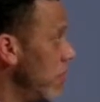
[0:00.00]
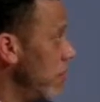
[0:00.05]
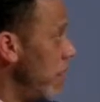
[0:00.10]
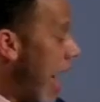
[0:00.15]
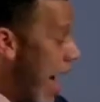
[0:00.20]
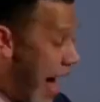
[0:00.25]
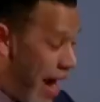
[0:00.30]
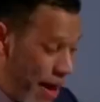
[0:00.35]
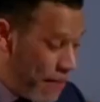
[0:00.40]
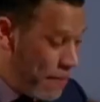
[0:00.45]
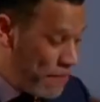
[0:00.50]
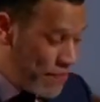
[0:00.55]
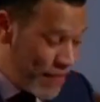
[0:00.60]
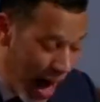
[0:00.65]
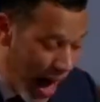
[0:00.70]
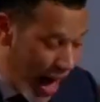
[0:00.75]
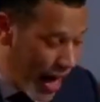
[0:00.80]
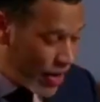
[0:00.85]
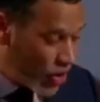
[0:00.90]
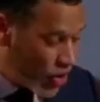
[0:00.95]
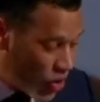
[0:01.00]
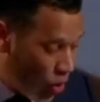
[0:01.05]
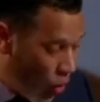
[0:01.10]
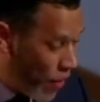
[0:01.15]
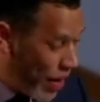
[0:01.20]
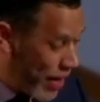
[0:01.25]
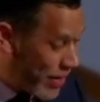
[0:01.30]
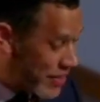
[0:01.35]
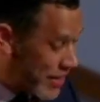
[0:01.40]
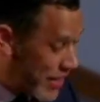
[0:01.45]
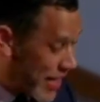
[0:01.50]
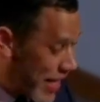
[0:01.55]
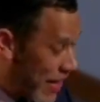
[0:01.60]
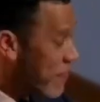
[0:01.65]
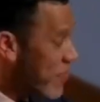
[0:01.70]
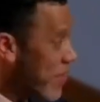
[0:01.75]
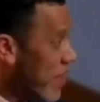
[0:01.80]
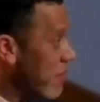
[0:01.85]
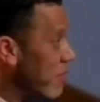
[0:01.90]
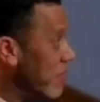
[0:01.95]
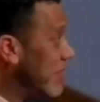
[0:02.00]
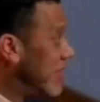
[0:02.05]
I am not going to give them